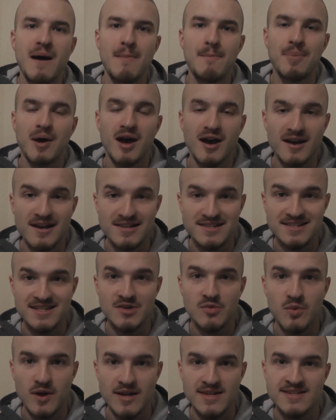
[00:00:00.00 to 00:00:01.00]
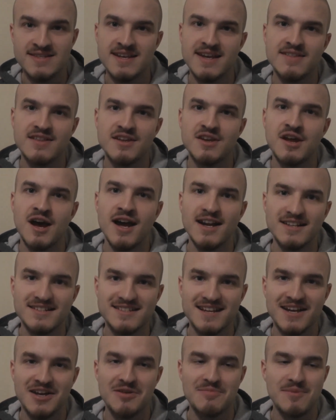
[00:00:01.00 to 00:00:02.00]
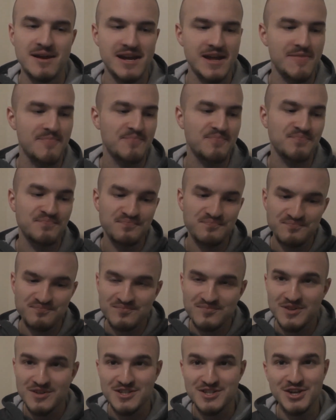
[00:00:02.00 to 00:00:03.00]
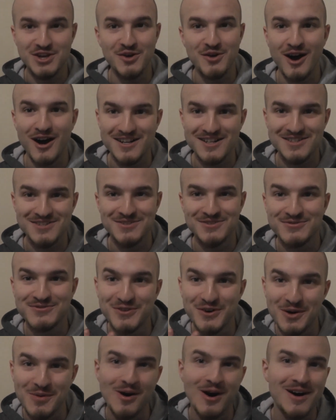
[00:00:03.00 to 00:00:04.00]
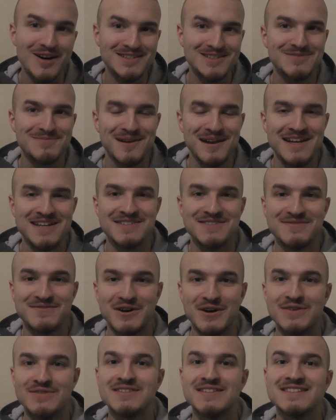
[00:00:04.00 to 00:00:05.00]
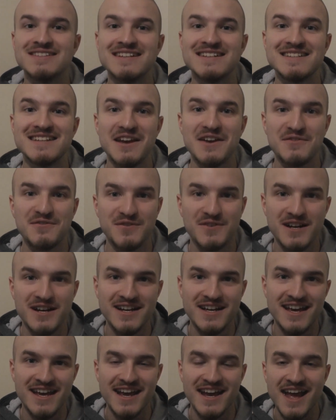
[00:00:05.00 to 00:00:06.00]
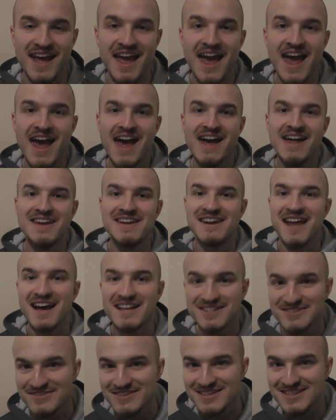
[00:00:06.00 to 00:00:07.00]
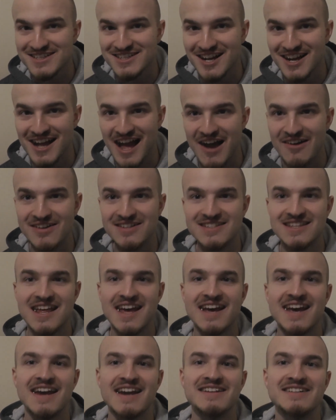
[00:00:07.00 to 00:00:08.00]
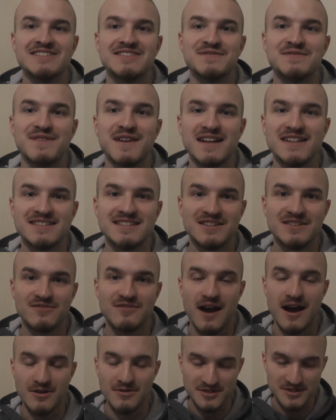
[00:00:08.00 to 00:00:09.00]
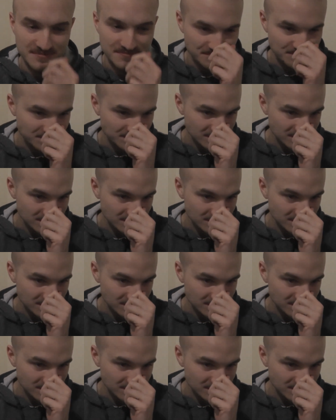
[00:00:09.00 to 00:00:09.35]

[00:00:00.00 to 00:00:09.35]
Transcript: Van Persie wins it in the 92nd minute. Former Arsenal players involved as he's hit a free kick. Nasri stuck out his leg and it's deflected around